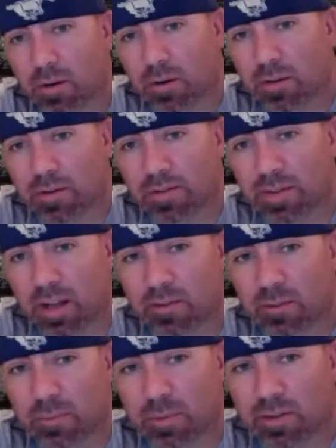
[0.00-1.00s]
side of it, but
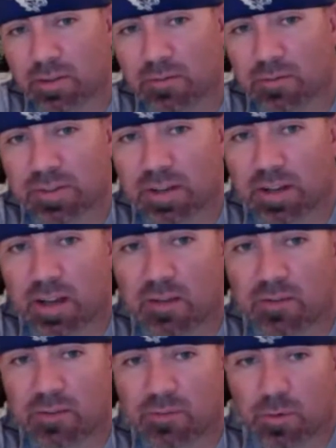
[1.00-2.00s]
it feels like an Evan
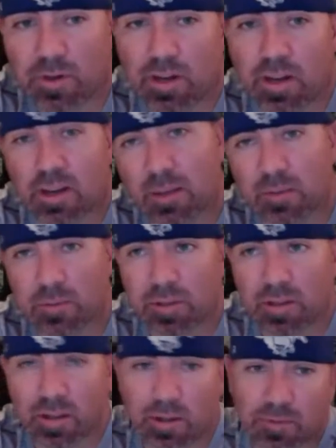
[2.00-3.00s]
Fournier game to me. I
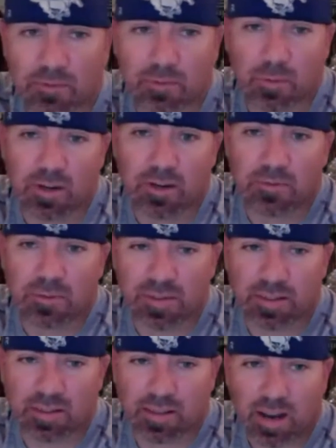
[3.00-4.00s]
mean, Fournier feels like the
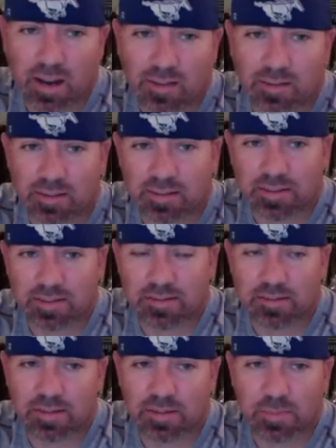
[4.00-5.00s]
guy that this is the
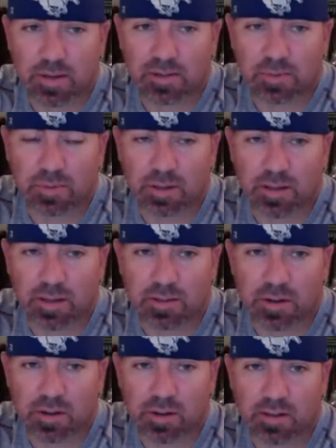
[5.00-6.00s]
spot to play and target
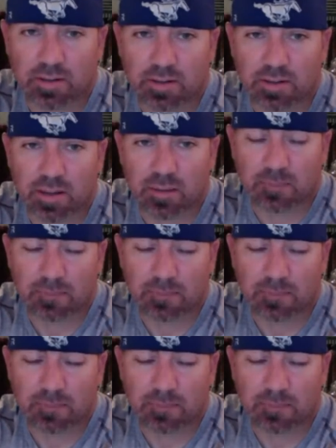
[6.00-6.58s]
in this game.